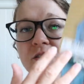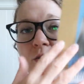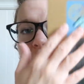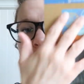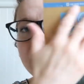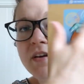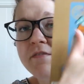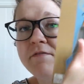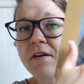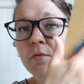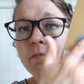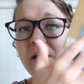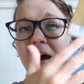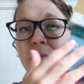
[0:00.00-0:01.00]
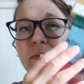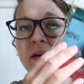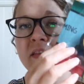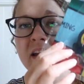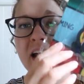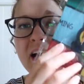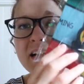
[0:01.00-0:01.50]
So it's a big felt map,
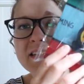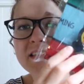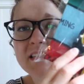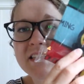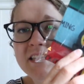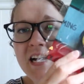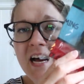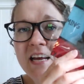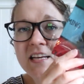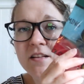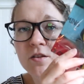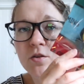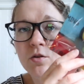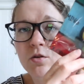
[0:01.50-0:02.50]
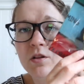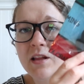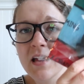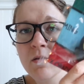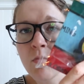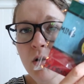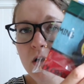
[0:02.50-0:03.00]
and then it has these tiny little
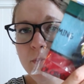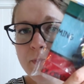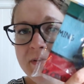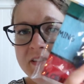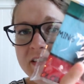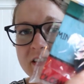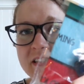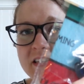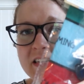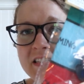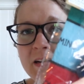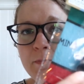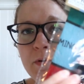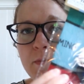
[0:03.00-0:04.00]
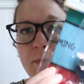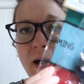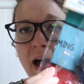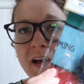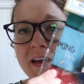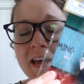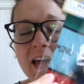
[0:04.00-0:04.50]
landmark pieces in a separate
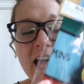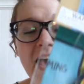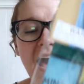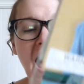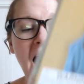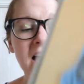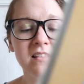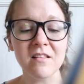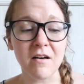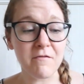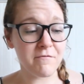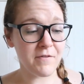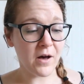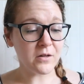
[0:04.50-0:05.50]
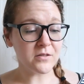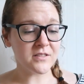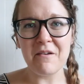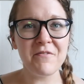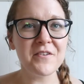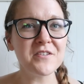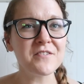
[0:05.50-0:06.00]
bag. I love felt.
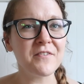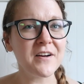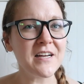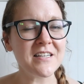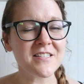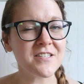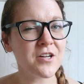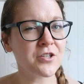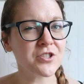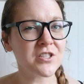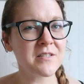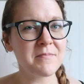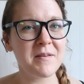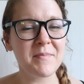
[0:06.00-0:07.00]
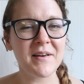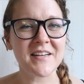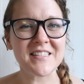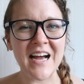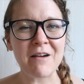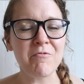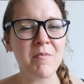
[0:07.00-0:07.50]
It feels very nostalgic to me
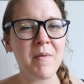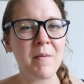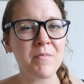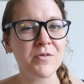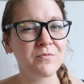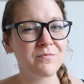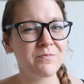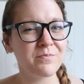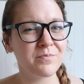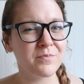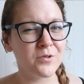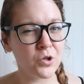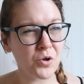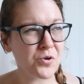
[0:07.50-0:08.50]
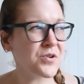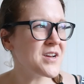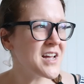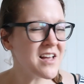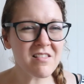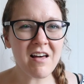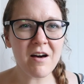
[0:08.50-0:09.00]
because I remember
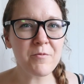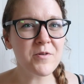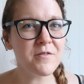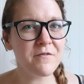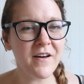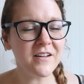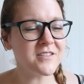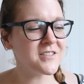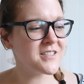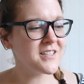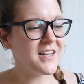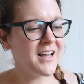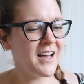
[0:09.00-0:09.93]
learning a lot with felt,